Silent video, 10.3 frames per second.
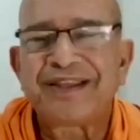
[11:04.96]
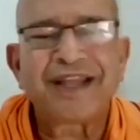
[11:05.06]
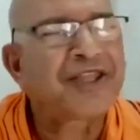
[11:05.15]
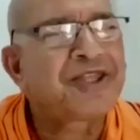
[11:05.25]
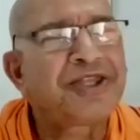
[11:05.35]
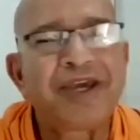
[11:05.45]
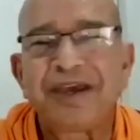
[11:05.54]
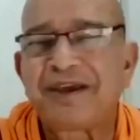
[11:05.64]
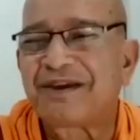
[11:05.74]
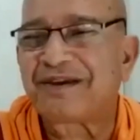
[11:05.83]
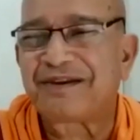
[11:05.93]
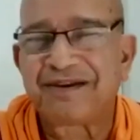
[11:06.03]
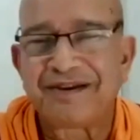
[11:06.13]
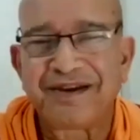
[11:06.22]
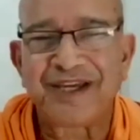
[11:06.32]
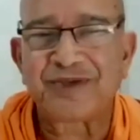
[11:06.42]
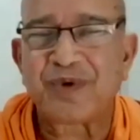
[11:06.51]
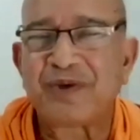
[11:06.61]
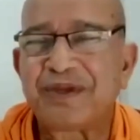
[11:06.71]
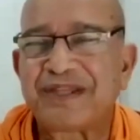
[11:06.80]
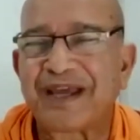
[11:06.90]
nothing. He is
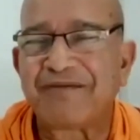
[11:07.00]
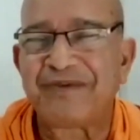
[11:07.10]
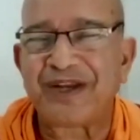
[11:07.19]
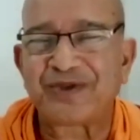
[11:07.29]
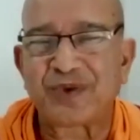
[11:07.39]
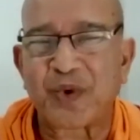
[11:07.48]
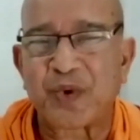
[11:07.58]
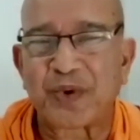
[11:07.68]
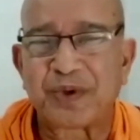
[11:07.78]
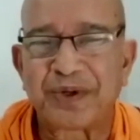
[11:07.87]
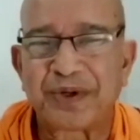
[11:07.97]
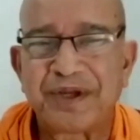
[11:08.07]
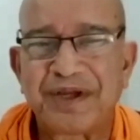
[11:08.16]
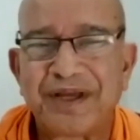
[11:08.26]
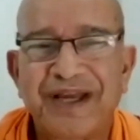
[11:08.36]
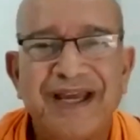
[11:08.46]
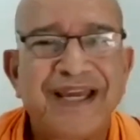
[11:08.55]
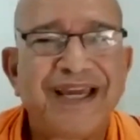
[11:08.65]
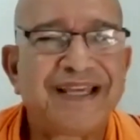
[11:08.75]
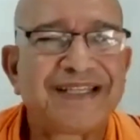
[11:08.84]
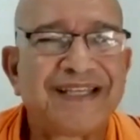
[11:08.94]
one with every soul.
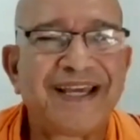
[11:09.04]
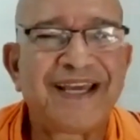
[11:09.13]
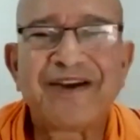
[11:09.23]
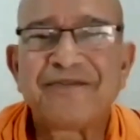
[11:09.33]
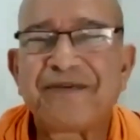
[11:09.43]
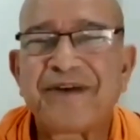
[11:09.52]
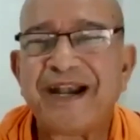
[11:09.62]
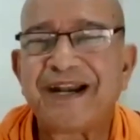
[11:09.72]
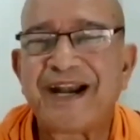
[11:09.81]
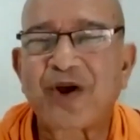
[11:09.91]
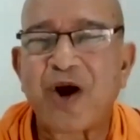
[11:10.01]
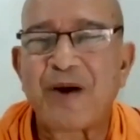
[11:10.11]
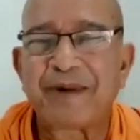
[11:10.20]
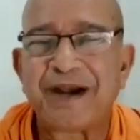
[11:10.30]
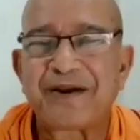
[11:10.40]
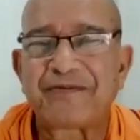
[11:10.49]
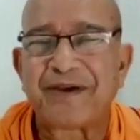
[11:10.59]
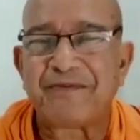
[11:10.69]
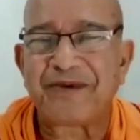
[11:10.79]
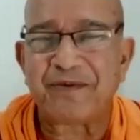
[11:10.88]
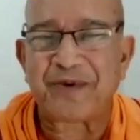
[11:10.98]
He is the friend and comrade of
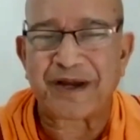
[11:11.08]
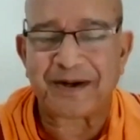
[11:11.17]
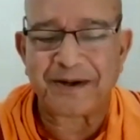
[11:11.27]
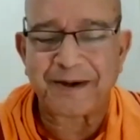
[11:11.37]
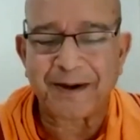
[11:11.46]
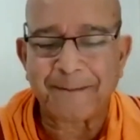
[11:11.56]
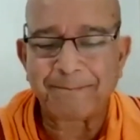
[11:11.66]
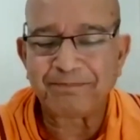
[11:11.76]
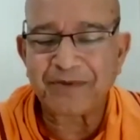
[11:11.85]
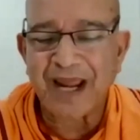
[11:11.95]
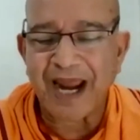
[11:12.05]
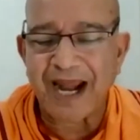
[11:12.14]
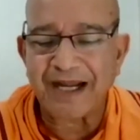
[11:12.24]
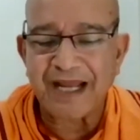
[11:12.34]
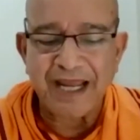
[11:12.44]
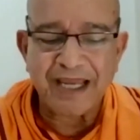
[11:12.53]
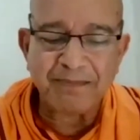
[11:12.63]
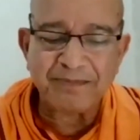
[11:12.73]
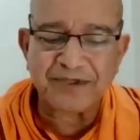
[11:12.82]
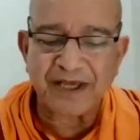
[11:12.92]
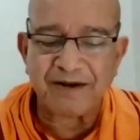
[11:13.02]
everyone. And
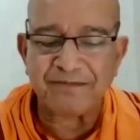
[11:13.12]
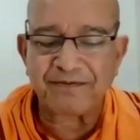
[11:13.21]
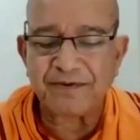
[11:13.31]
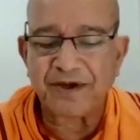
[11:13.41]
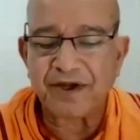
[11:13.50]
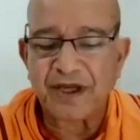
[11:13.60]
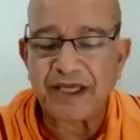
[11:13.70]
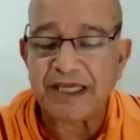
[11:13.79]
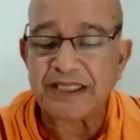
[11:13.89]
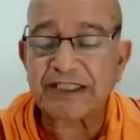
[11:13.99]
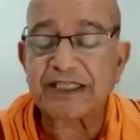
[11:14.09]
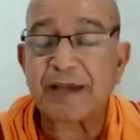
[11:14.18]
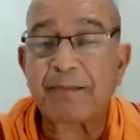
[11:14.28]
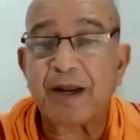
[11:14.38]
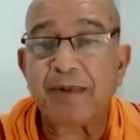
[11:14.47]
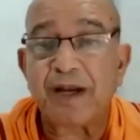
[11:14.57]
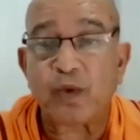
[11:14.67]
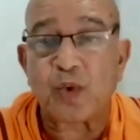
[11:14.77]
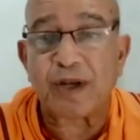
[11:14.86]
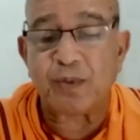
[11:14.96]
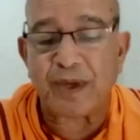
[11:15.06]
himself inseparably
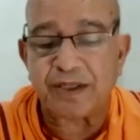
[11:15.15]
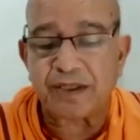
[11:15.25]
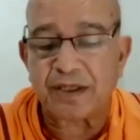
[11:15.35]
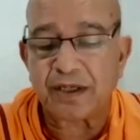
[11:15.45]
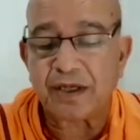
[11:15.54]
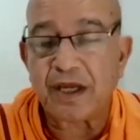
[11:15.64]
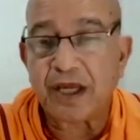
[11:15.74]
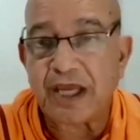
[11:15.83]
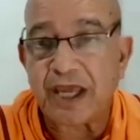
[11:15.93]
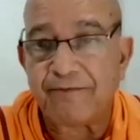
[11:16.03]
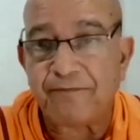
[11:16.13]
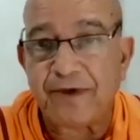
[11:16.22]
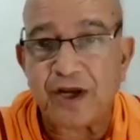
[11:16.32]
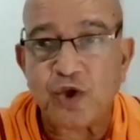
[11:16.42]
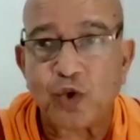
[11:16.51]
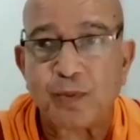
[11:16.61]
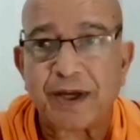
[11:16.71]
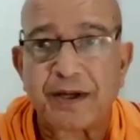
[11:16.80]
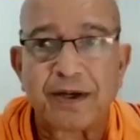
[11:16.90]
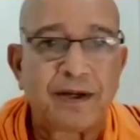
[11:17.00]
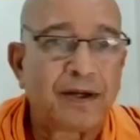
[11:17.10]
one with every
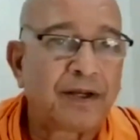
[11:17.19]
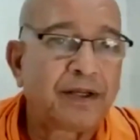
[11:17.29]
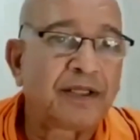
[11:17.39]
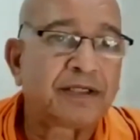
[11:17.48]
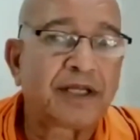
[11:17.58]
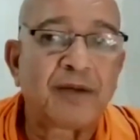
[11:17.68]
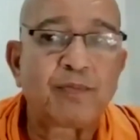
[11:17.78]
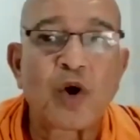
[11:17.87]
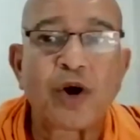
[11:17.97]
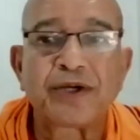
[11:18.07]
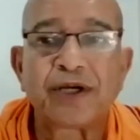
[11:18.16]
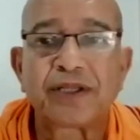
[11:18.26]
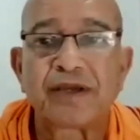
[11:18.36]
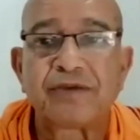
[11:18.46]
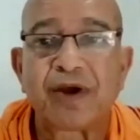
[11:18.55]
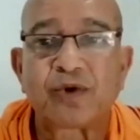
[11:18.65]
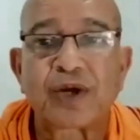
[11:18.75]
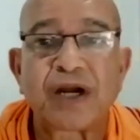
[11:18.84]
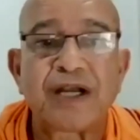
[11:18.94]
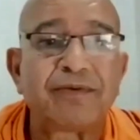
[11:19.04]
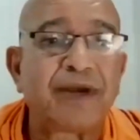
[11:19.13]
human is an important thing we have to
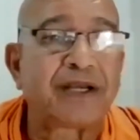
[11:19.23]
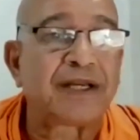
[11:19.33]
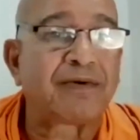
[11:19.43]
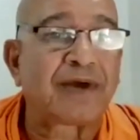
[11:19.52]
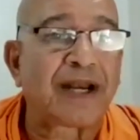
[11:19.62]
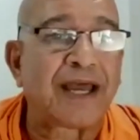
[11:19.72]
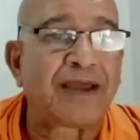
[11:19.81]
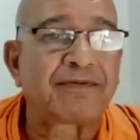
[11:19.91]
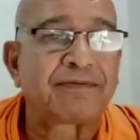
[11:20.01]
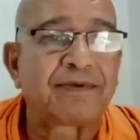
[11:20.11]
cultivate in our life.